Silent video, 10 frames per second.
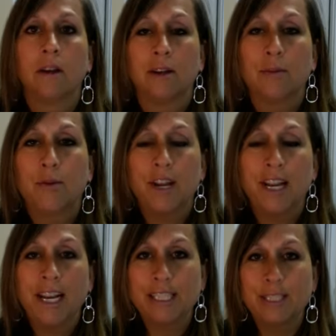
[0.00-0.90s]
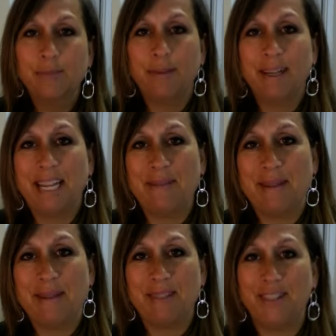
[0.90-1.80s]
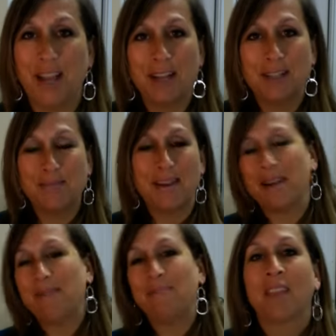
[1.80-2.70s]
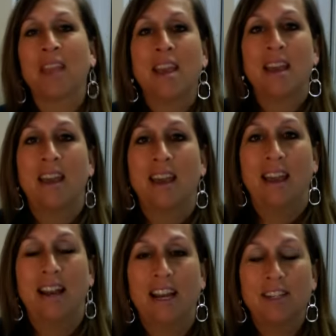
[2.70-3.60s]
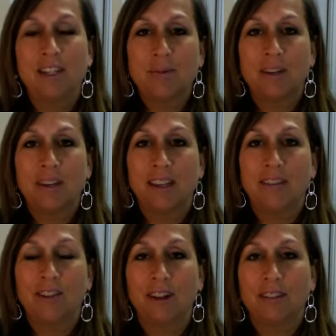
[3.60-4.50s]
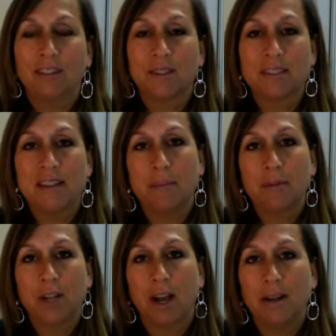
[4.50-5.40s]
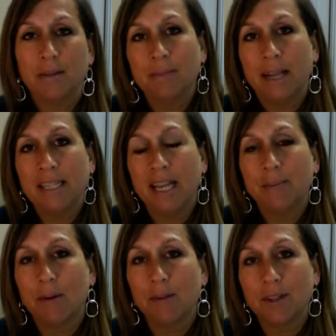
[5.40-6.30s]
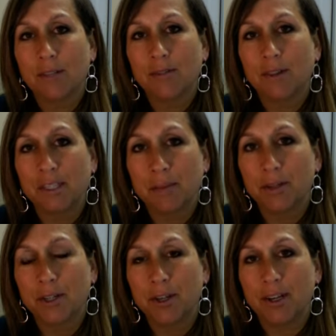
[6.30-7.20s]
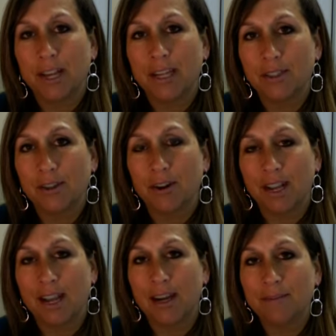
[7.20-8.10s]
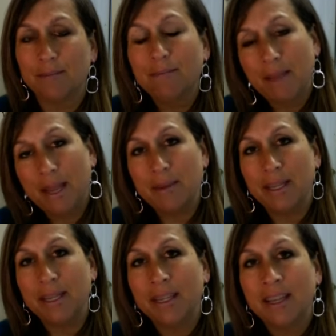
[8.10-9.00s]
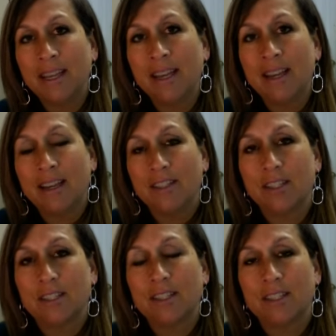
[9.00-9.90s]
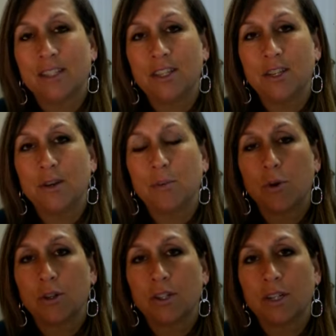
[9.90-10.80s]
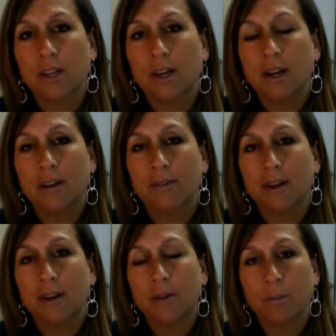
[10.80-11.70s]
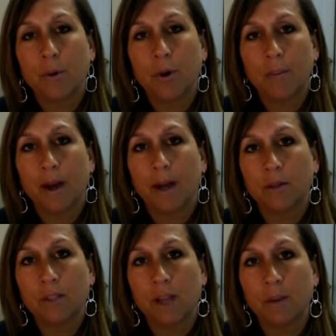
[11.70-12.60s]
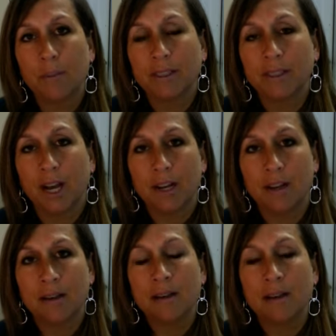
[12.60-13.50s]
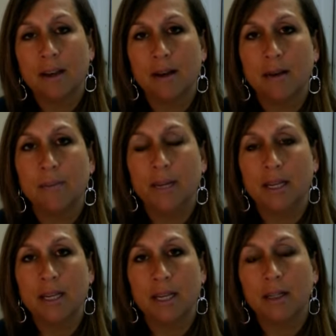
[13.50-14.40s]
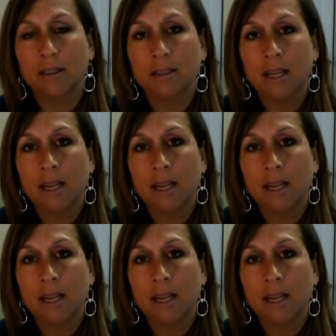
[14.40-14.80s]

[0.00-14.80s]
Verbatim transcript: Good morning. It's Monday Minute with Jana Spicka. And I just wanted to give you like a little snapshot. My day probably looks very similar to your day starting out, maybe. Just listen to a portion of uh, the report about Osama bin Laden uh, being killed.